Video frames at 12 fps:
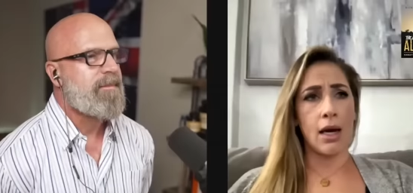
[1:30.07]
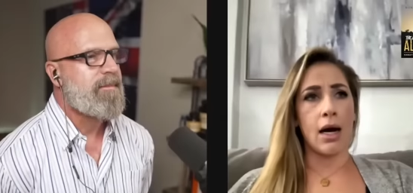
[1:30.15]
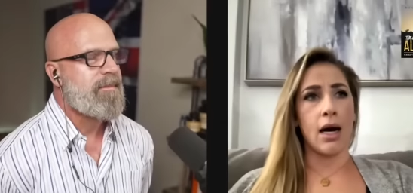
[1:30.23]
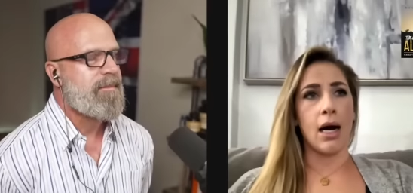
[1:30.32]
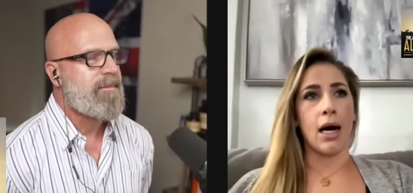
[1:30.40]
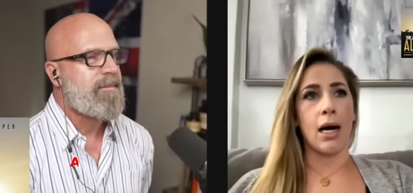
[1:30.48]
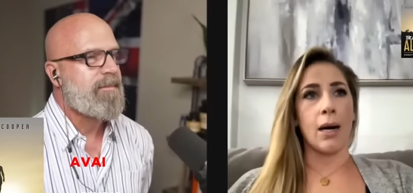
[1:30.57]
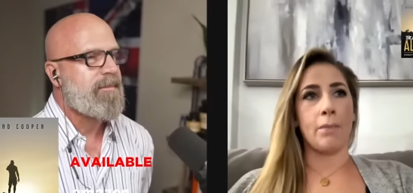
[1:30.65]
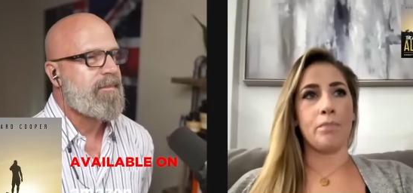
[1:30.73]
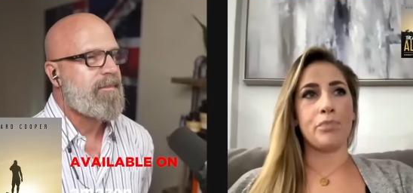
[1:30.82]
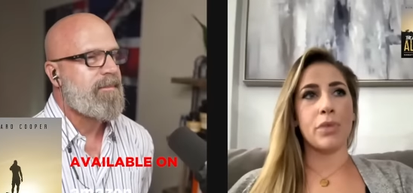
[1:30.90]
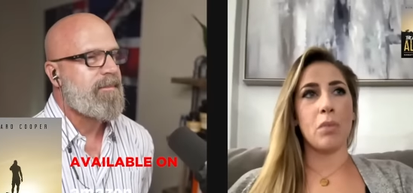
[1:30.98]

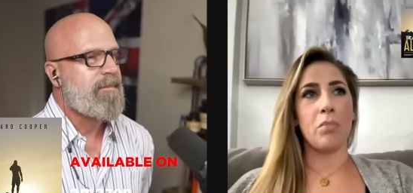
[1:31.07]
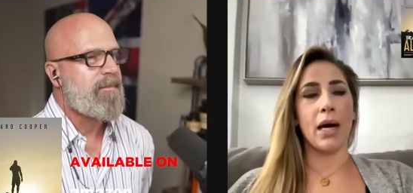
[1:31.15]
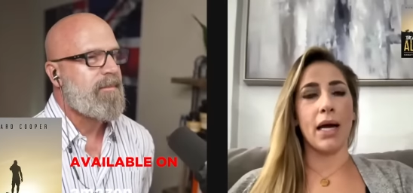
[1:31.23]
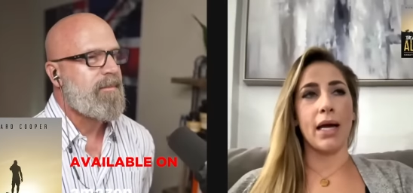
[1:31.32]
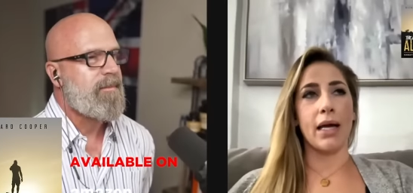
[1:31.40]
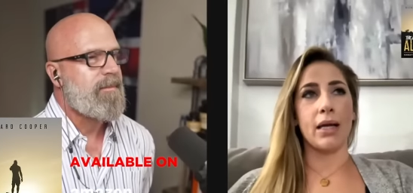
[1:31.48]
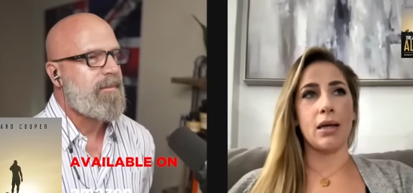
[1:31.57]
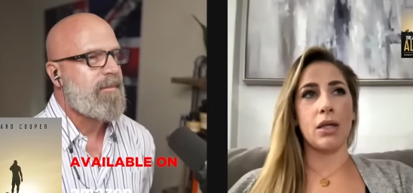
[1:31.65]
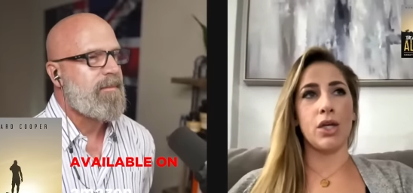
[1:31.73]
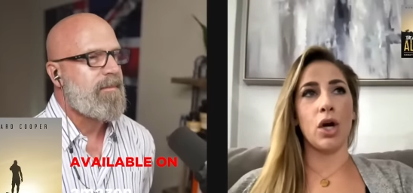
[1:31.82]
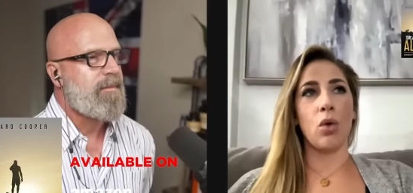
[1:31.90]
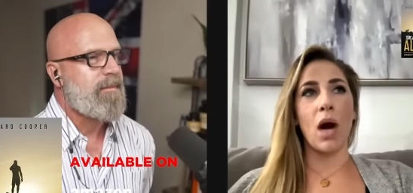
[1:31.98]
Speaker 1: Um, but,
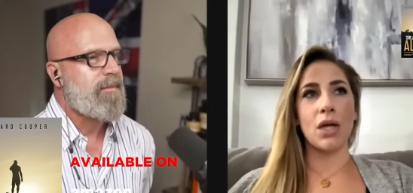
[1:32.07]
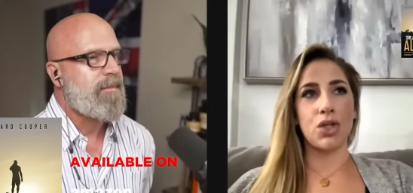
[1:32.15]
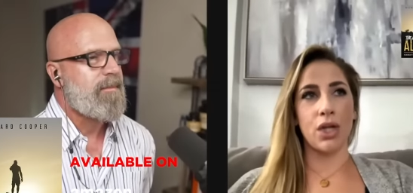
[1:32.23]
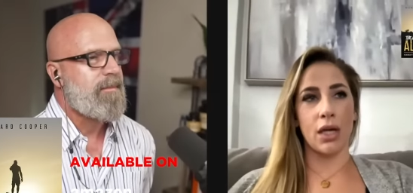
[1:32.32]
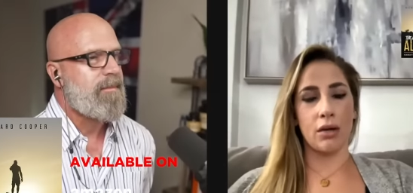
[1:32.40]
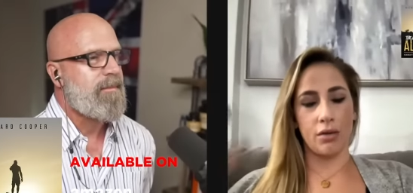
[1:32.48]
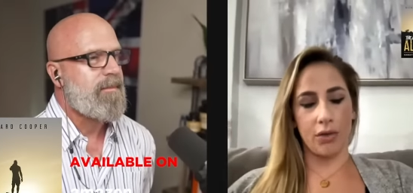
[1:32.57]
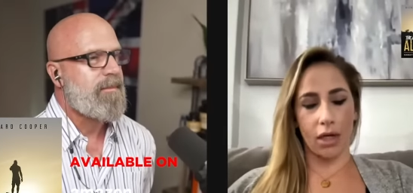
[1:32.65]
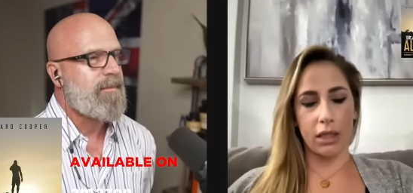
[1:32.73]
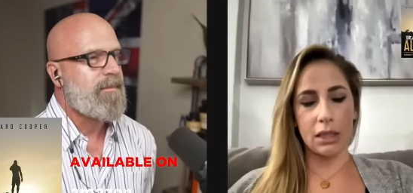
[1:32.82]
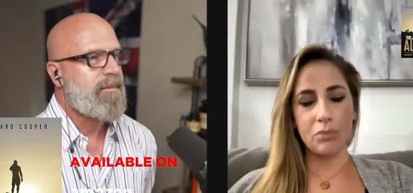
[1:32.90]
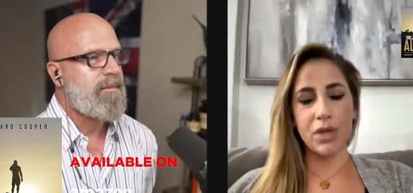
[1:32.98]
you know, watching the
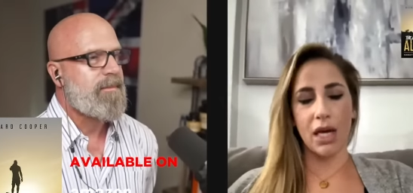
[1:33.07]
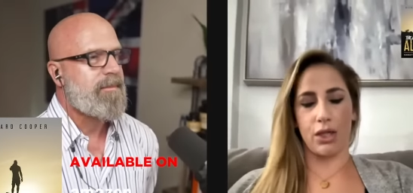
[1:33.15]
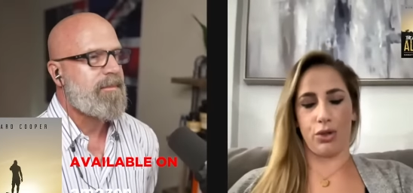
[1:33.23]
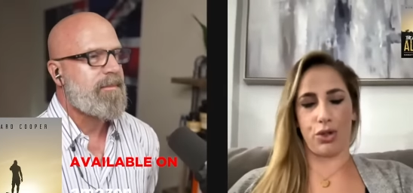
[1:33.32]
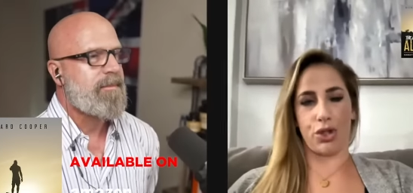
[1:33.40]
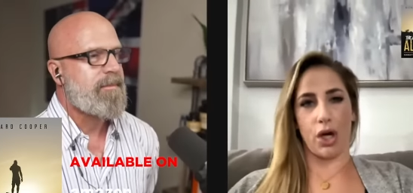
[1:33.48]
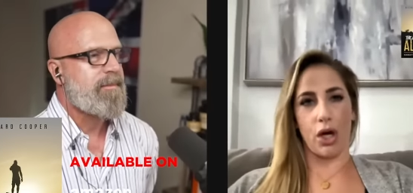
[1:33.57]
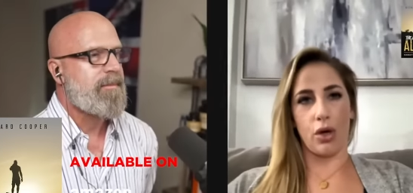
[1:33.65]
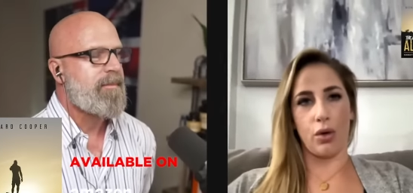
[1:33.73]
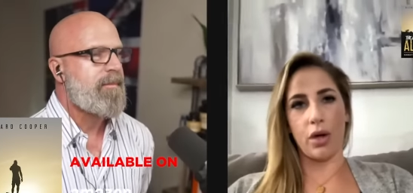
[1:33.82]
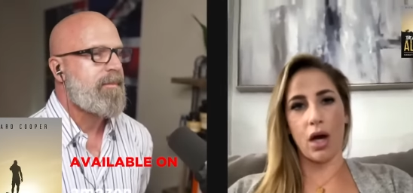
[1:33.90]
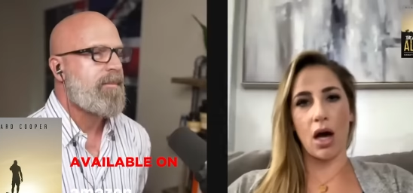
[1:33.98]
clip that you
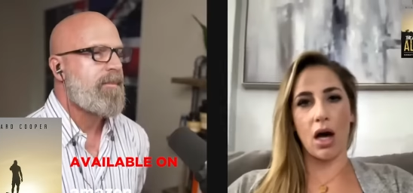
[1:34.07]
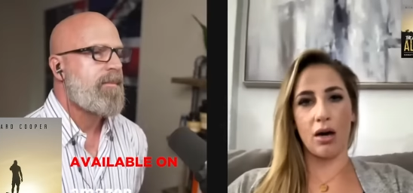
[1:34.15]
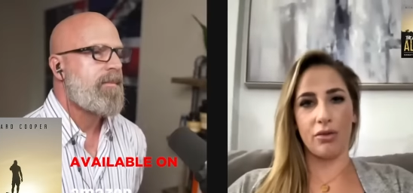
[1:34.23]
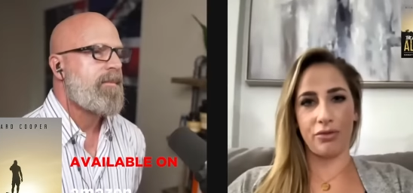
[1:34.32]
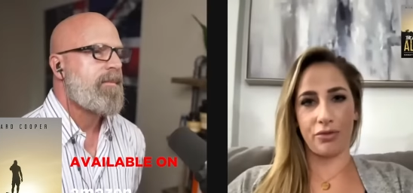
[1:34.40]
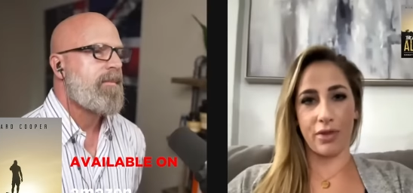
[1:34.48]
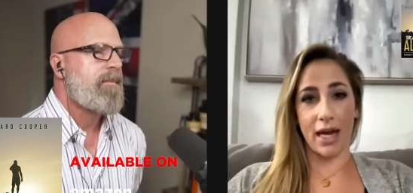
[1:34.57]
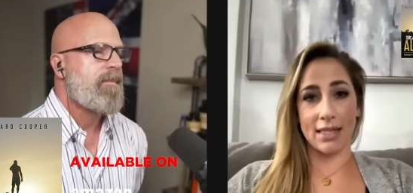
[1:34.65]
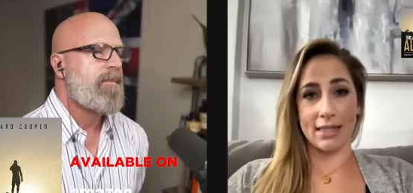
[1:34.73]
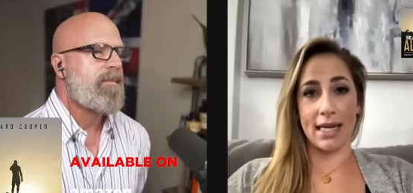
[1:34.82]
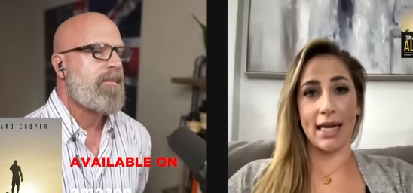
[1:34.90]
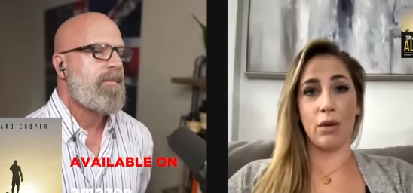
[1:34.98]
showed of
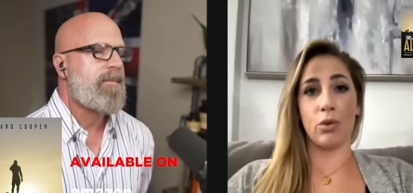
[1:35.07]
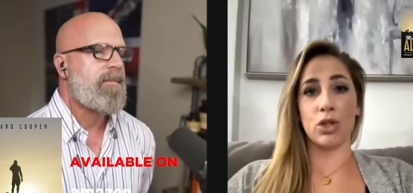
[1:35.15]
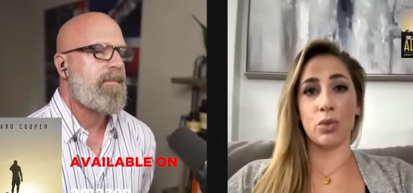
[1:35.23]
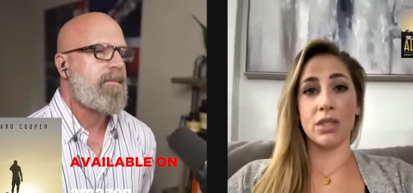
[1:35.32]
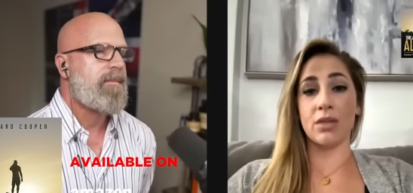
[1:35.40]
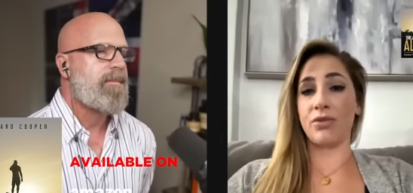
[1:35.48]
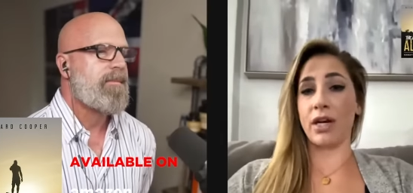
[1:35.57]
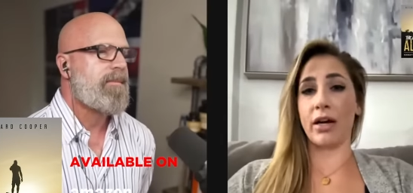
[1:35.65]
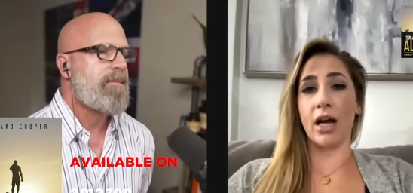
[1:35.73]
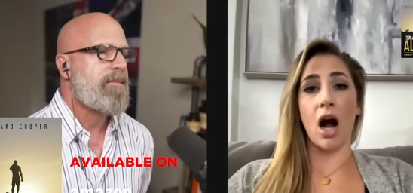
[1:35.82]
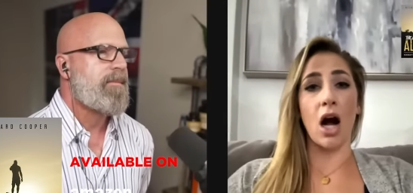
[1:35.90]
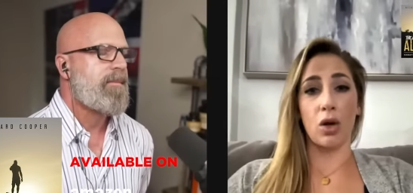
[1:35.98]
that date, which was a
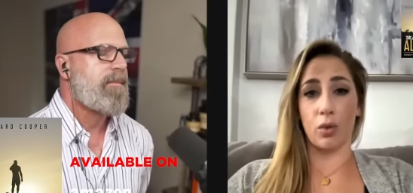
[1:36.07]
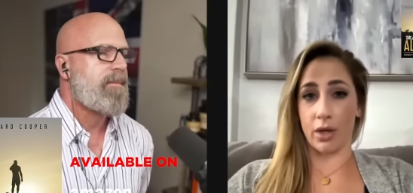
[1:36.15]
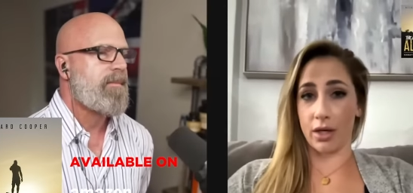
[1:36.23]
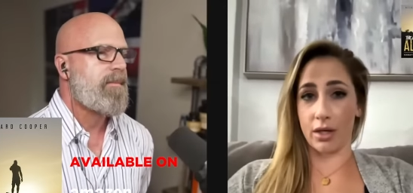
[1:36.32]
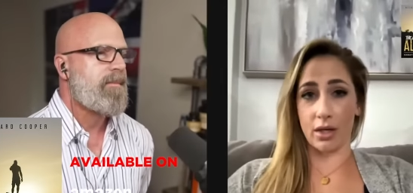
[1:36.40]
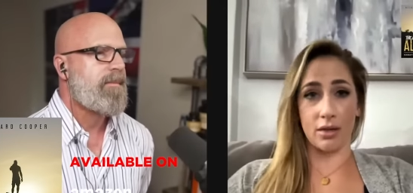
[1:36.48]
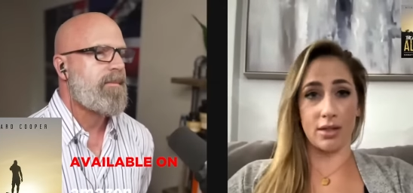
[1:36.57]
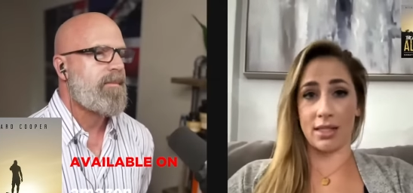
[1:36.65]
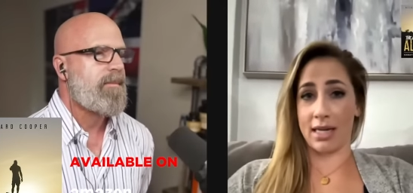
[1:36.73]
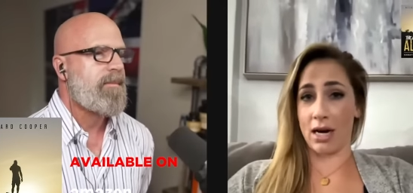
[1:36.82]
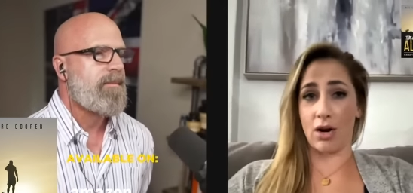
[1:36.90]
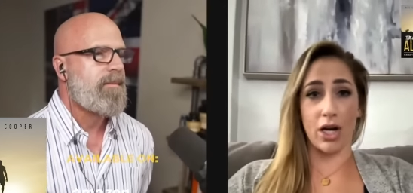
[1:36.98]
very awkward
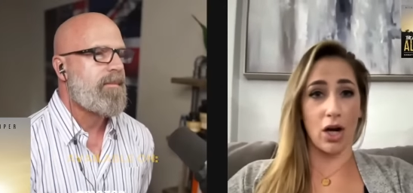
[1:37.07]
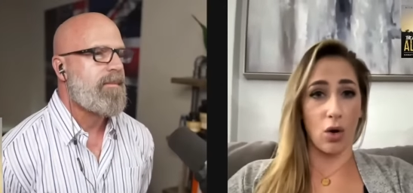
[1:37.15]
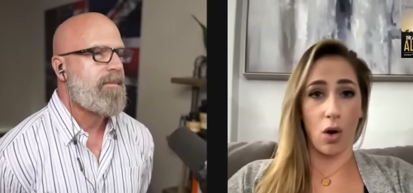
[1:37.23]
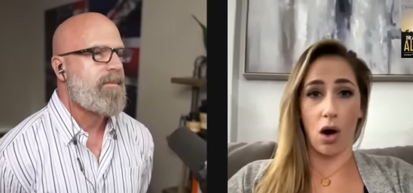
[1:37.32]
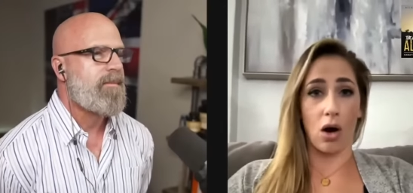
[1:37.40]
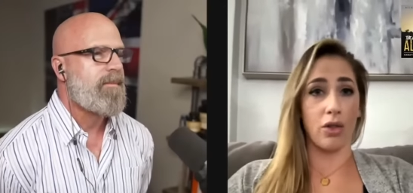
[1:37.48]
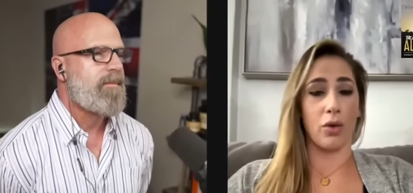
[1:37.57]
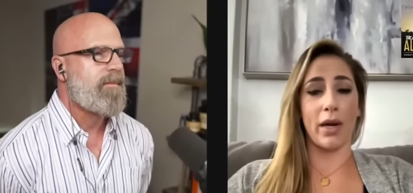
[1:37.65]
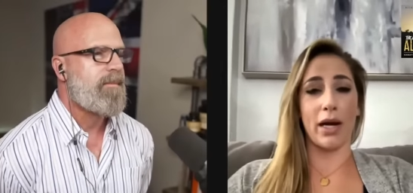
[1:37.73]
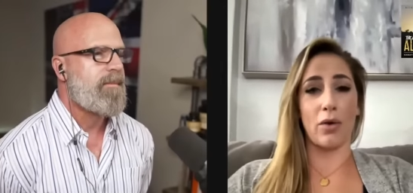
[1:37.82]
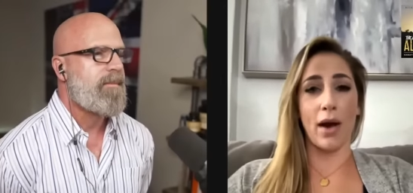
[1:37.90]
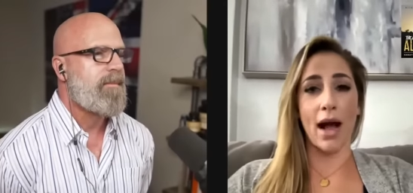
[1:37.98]
scenario all the
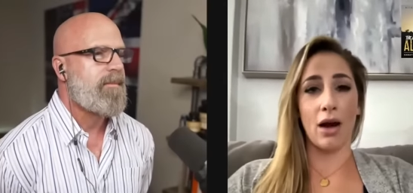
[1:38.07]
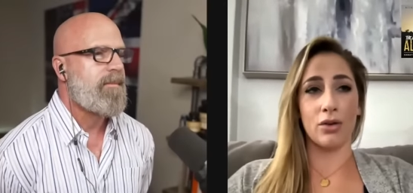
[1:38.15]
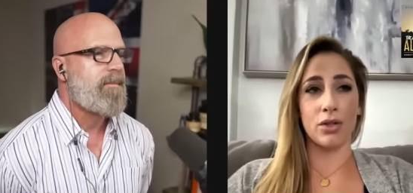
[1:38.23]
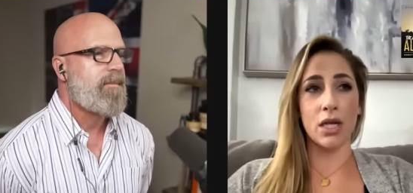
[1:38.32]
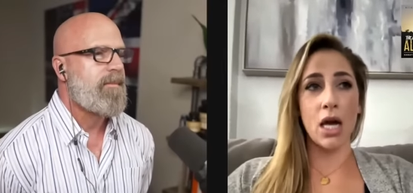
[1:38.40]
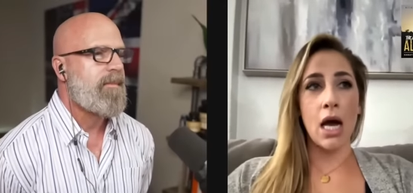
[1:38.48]
way around.